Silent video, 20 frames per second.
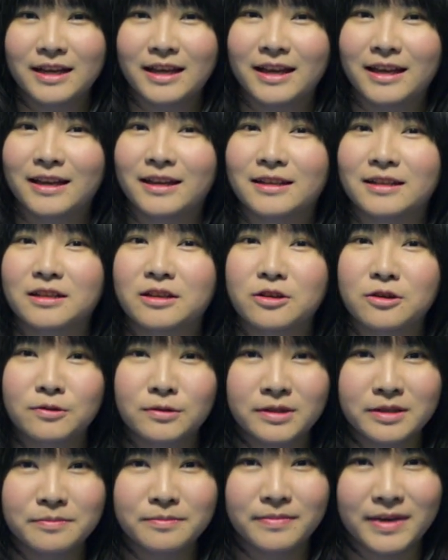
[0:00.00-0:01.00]
and
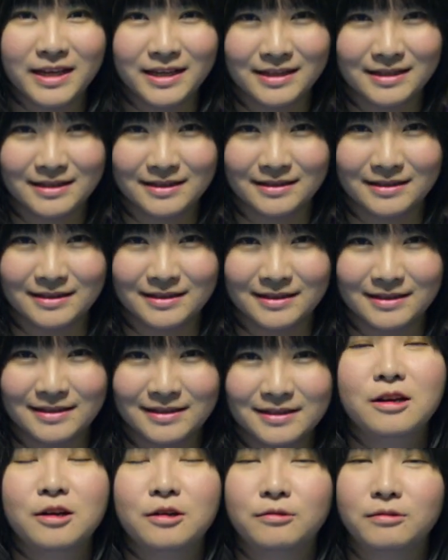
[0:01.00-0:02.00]
golden basins.
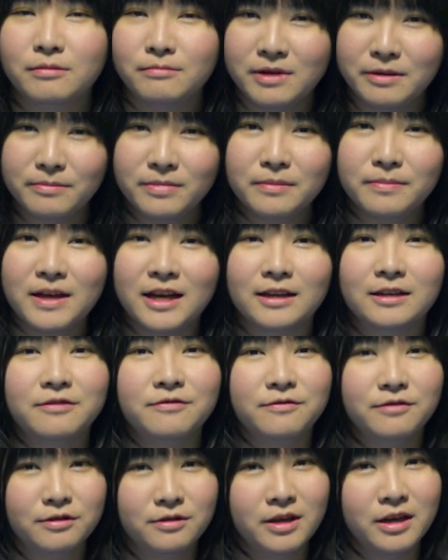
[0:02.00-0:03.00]
Remember back a
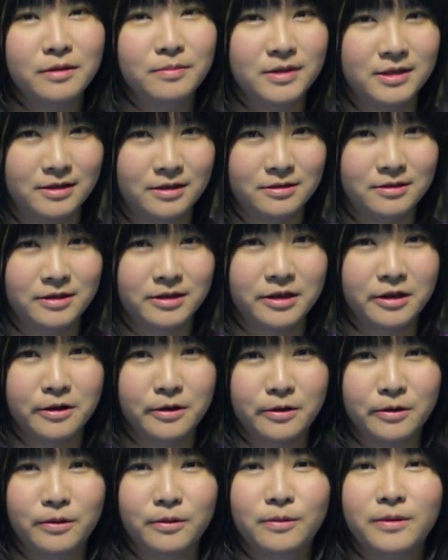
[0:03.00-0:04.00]
few episodes
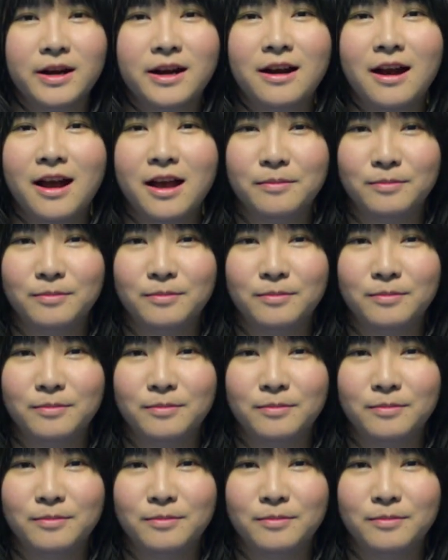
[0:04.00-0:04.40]
ago where I